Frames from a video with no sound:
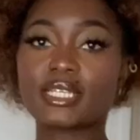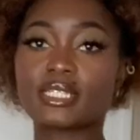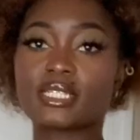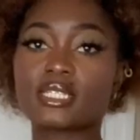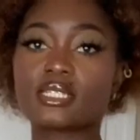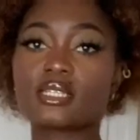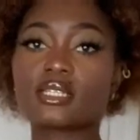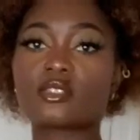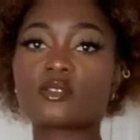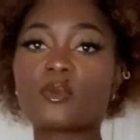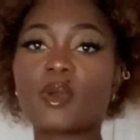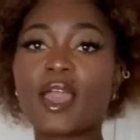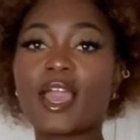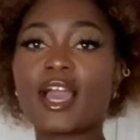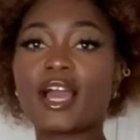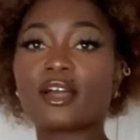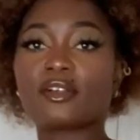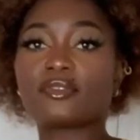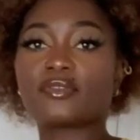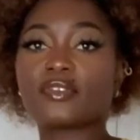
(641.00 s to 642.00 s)
This is my
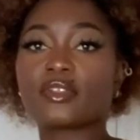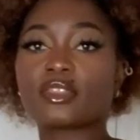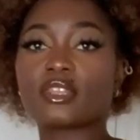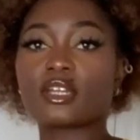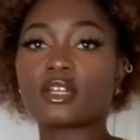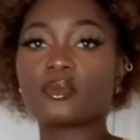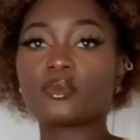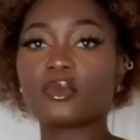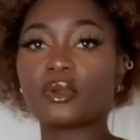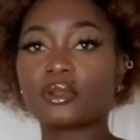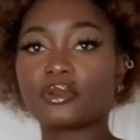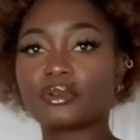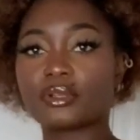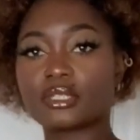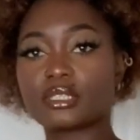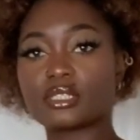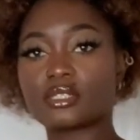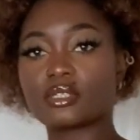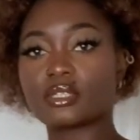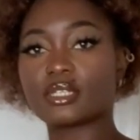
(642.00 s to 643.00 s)
outfit that I'm
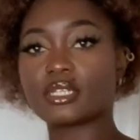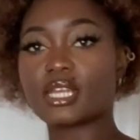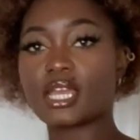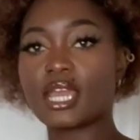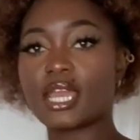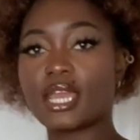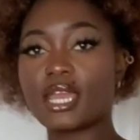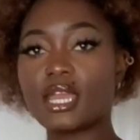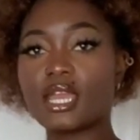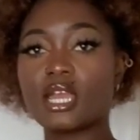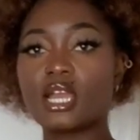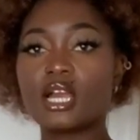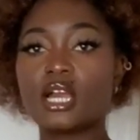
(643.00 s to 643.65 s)
wearing today.